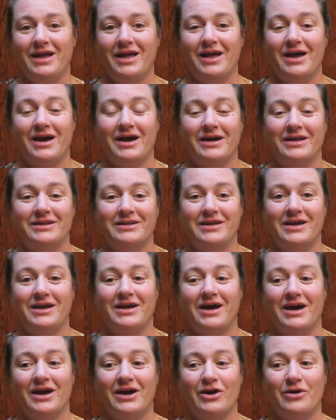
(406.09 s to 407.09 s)
And
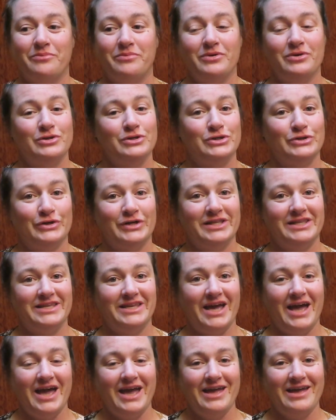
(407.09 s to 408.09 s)
I hope you enjoy the
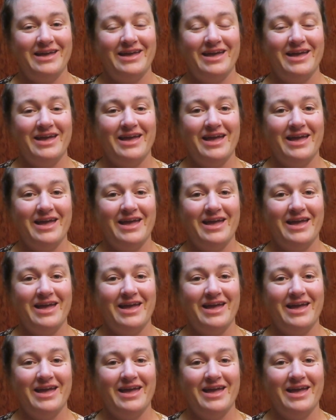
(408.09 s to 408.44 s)
day